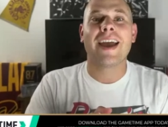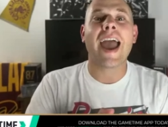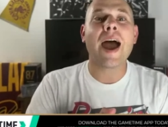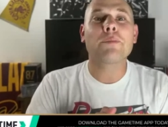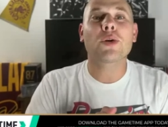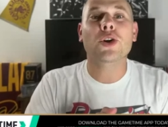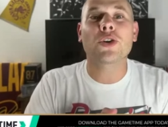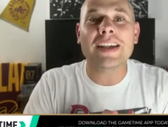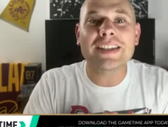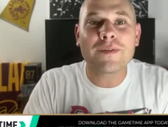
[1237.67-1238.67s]
at
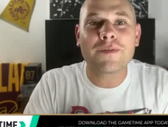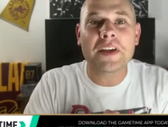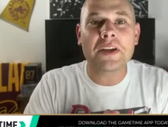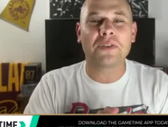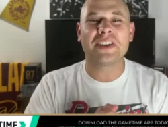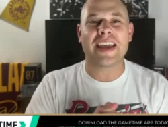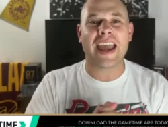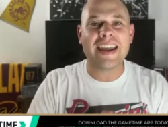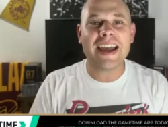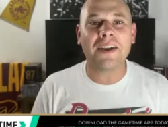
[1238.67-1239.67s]
Progressive Field, the
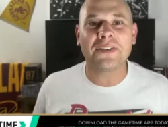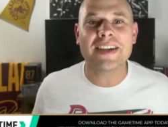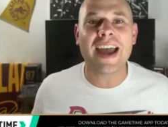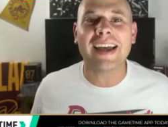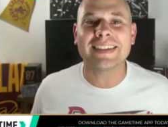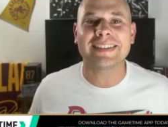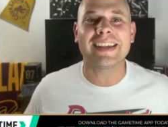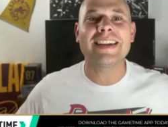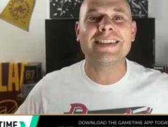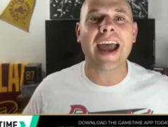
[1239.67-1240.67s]
ALDS
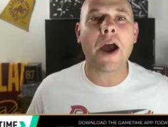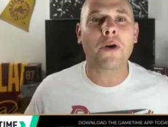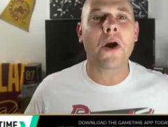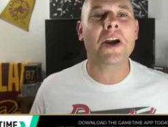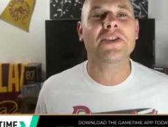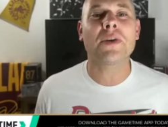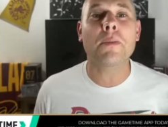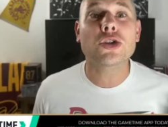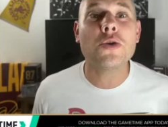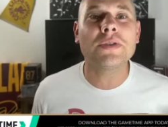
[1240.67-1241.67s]
in town. Guardians
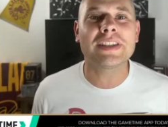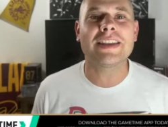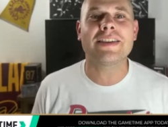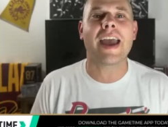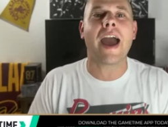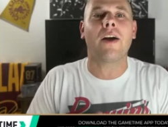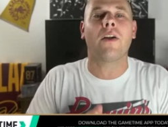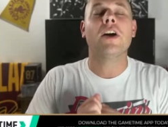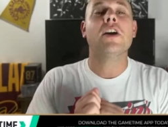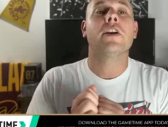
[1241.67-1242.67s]
number two seed in the
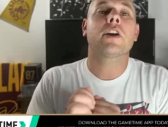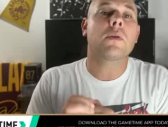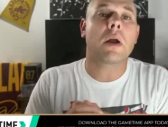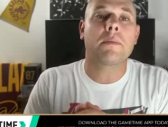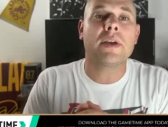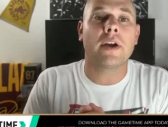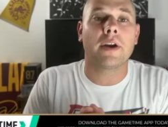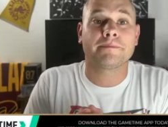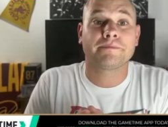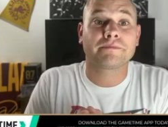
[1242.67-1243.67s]
AL. You're going to want to be there.